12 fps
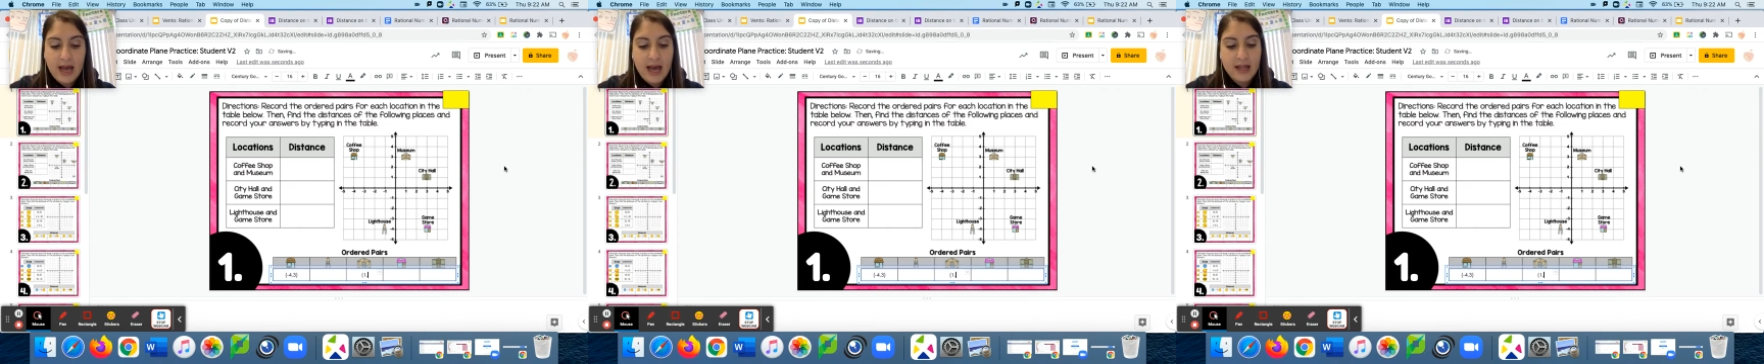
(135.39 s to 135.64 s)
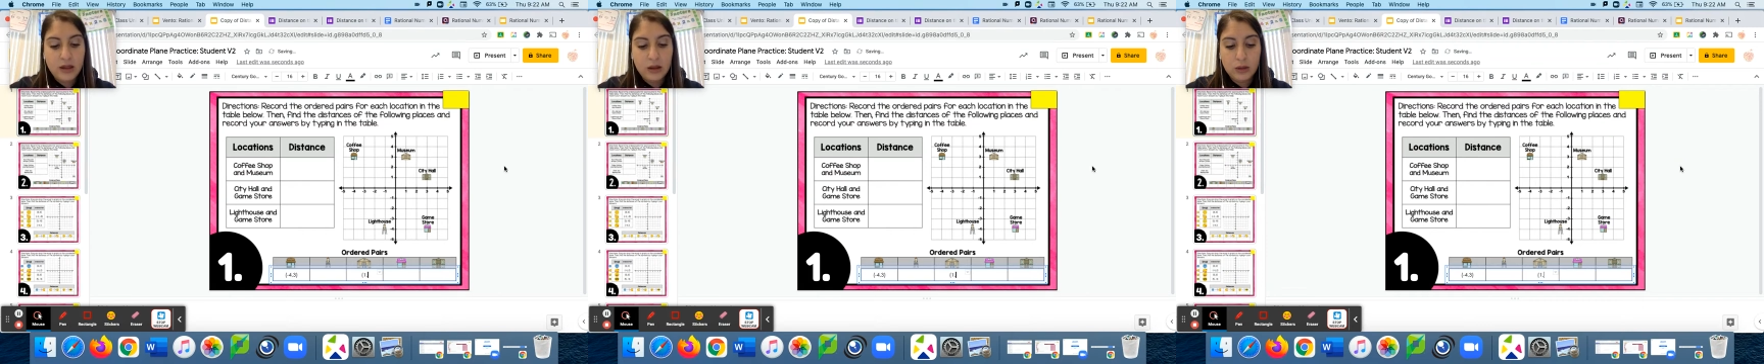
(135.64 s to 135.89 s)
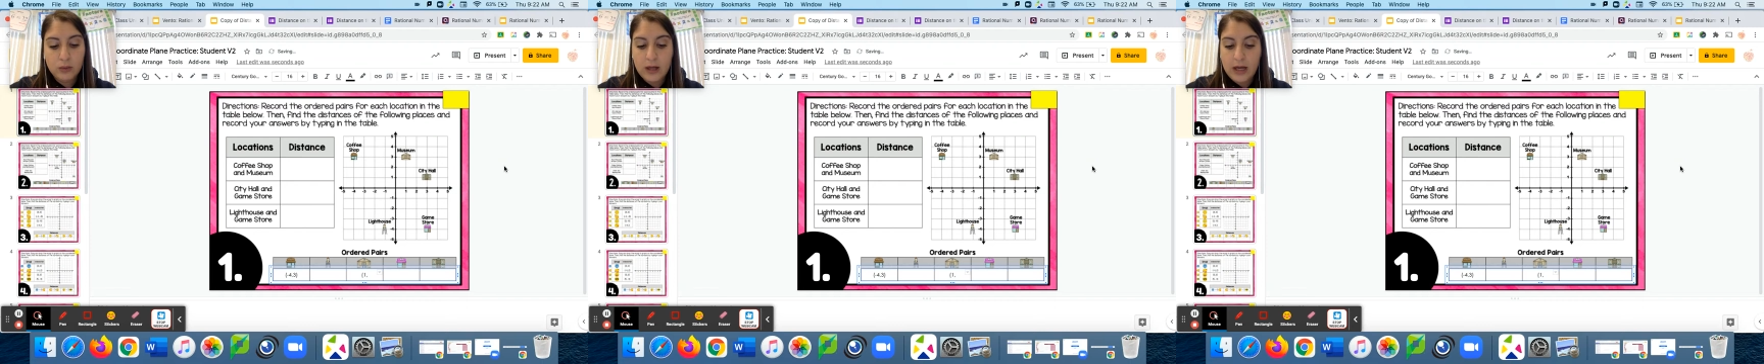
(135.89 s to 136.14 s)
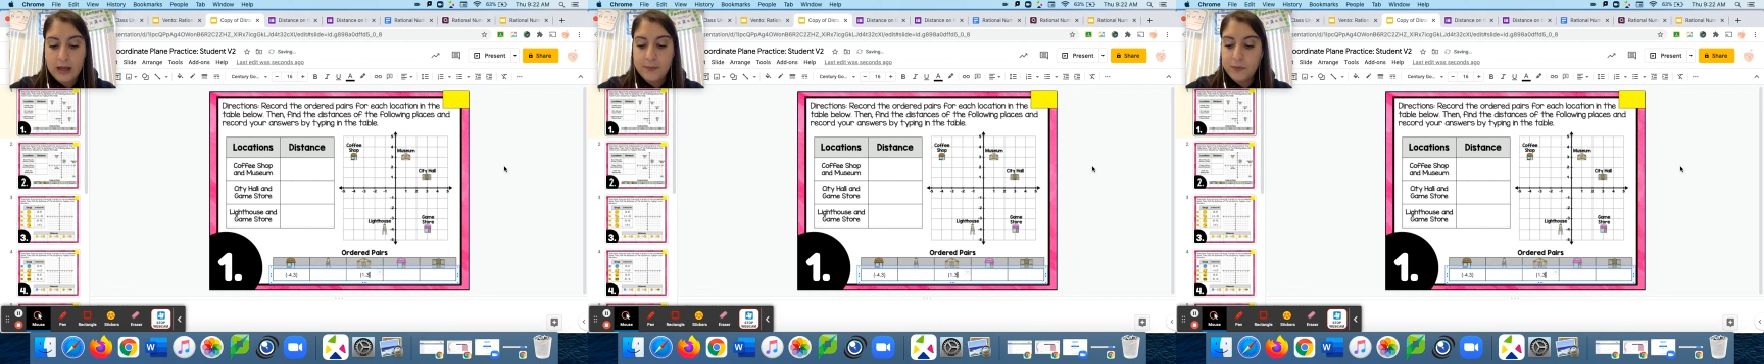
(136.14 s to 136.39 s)
and
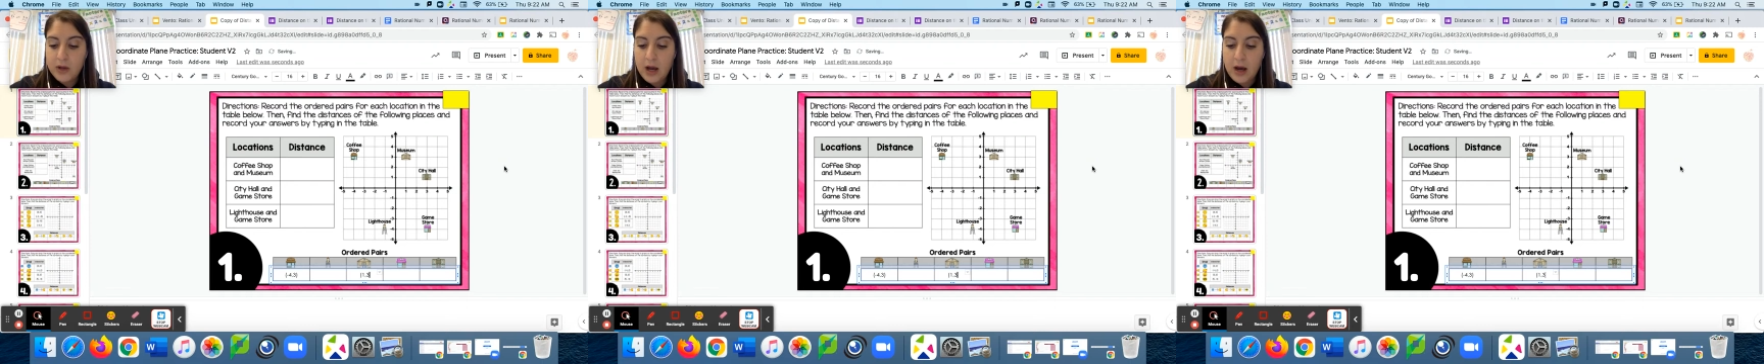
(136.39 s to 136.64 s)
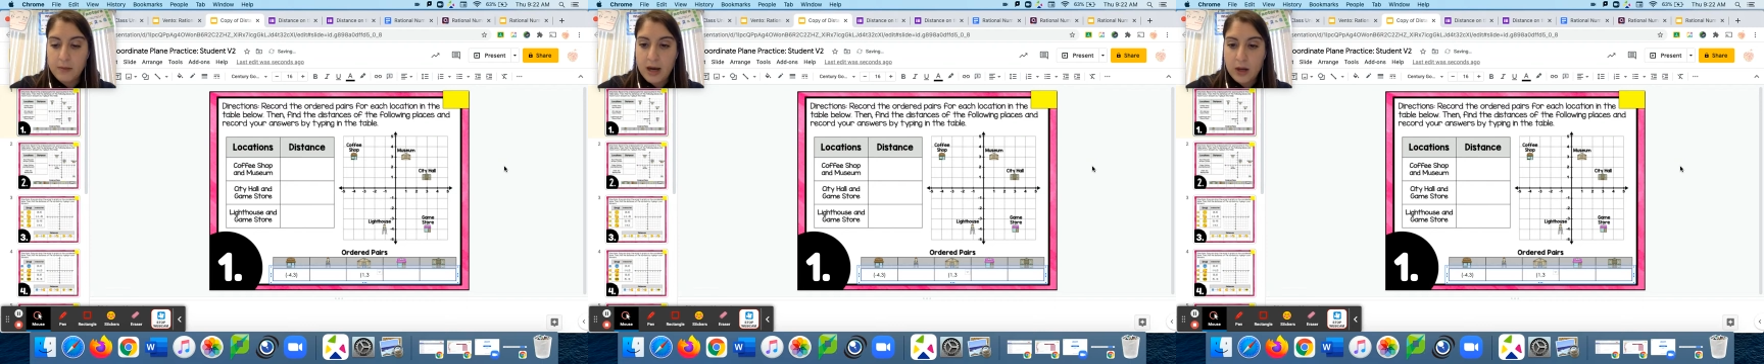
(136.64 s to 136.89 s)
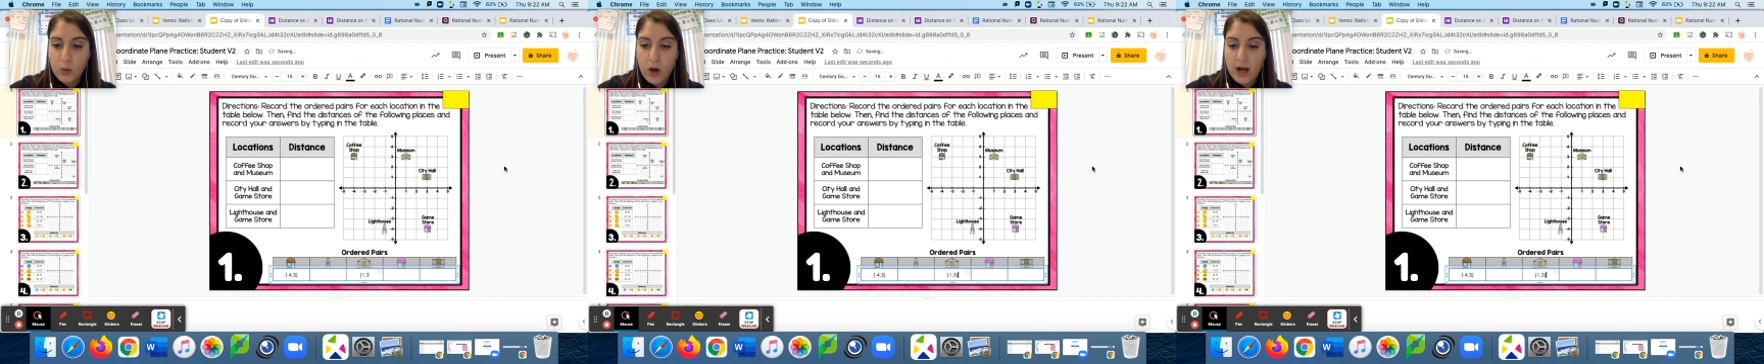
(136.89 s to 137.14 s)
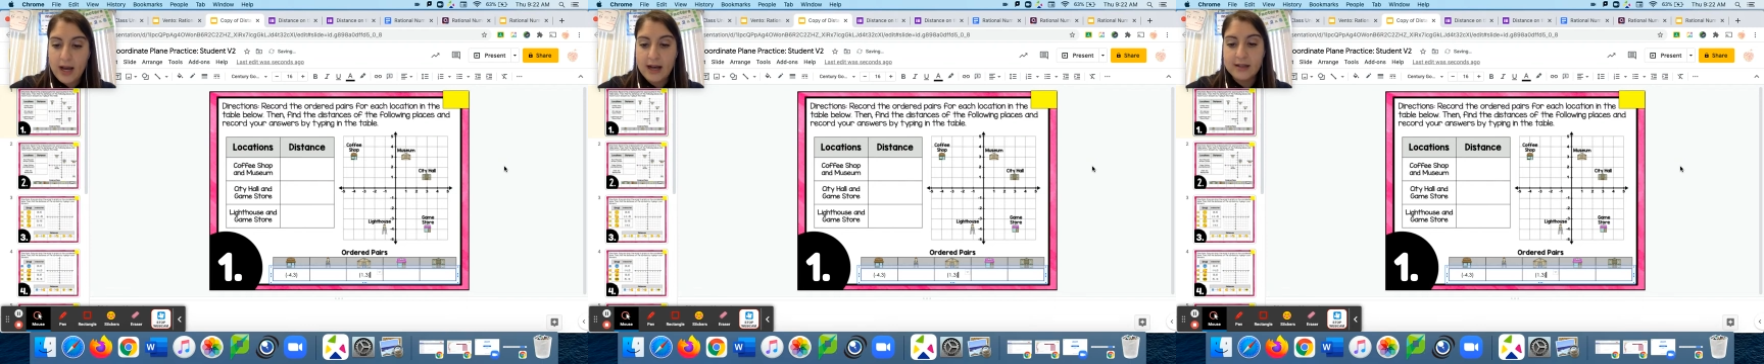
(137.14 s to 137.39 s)
3 on my
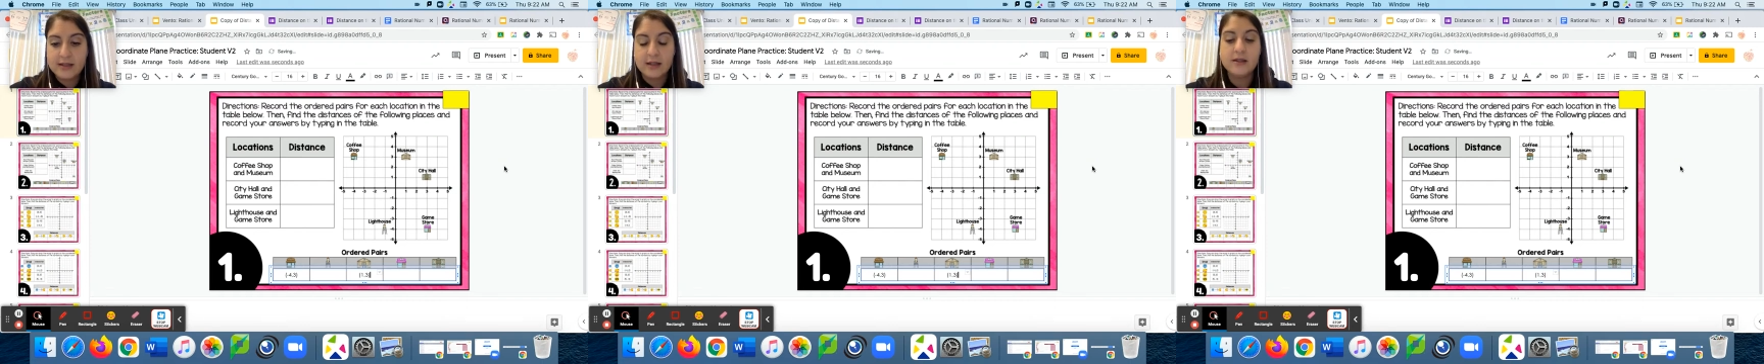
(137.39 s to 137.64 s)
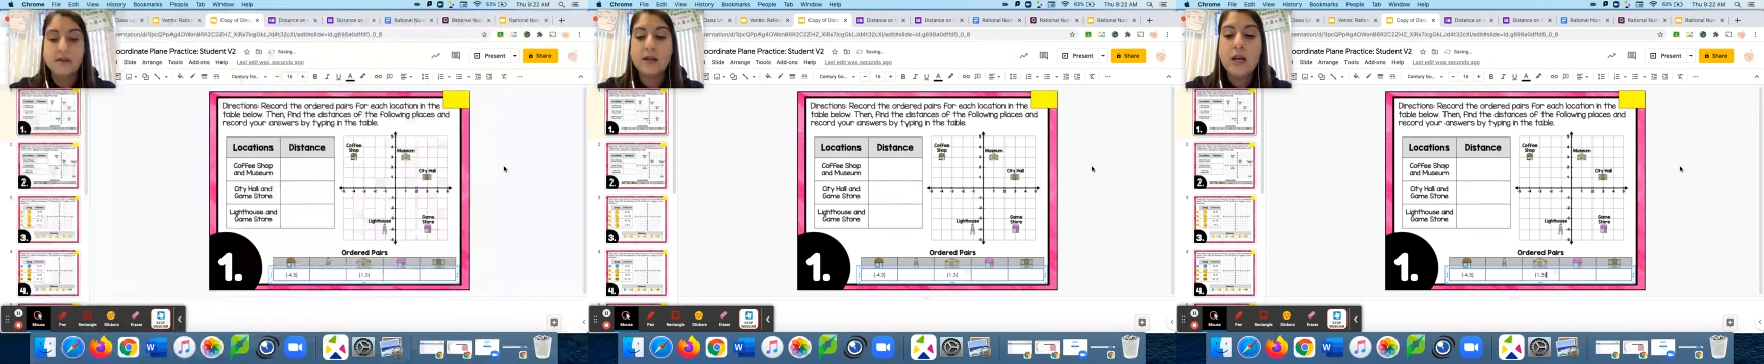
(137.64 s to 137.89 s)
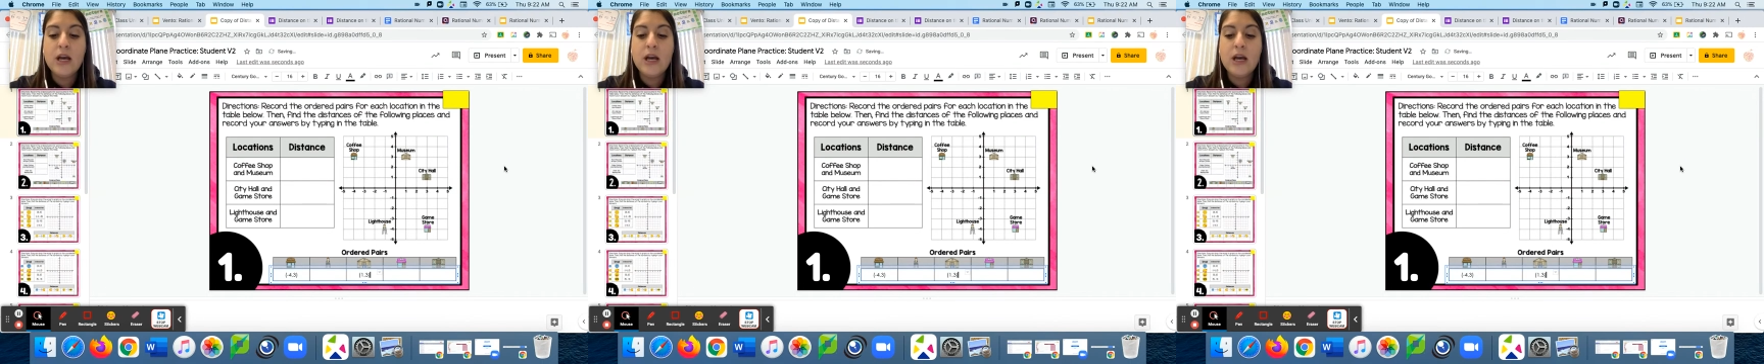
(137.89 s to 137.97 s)
y-axis.